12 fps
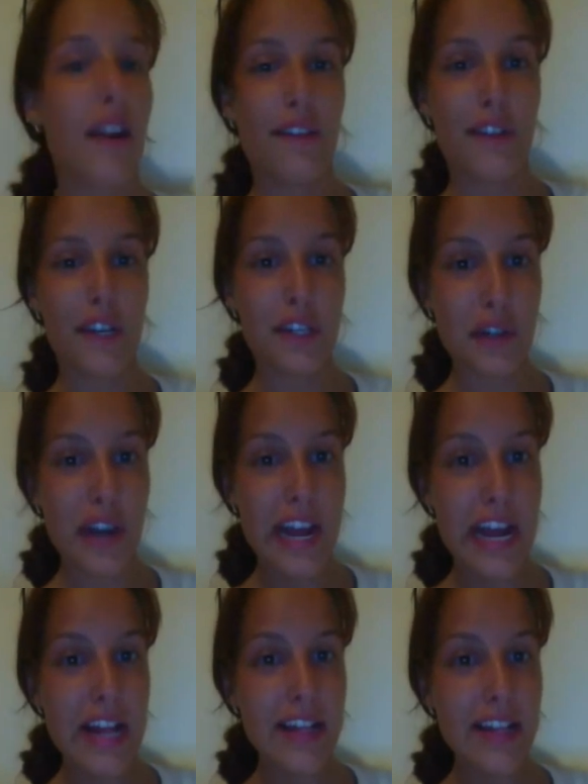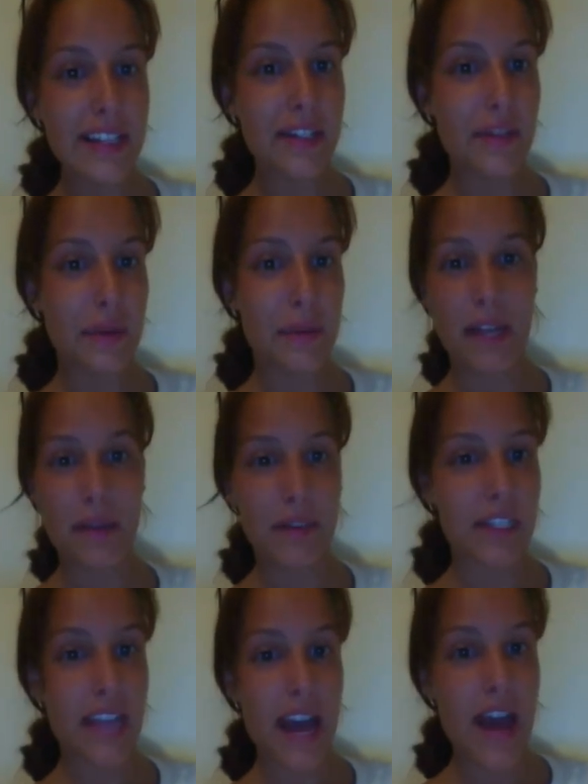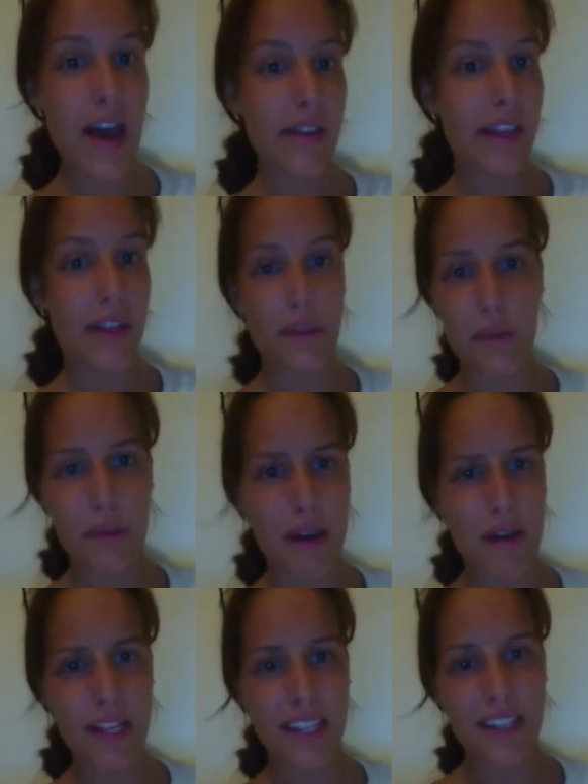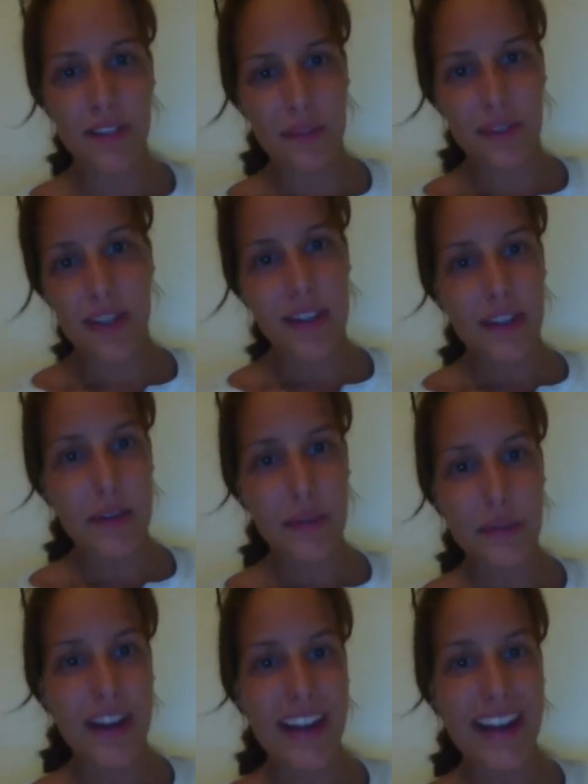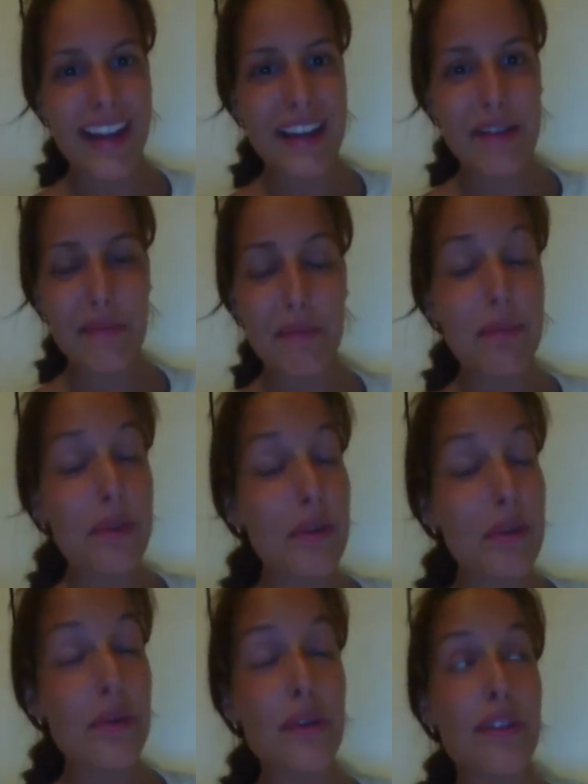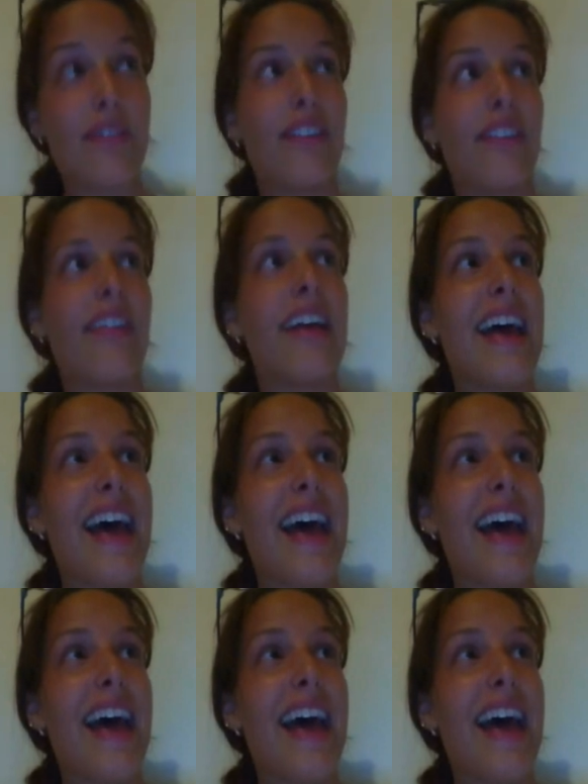All of our trails from town to town, like through the mountains, it was great, beautiful.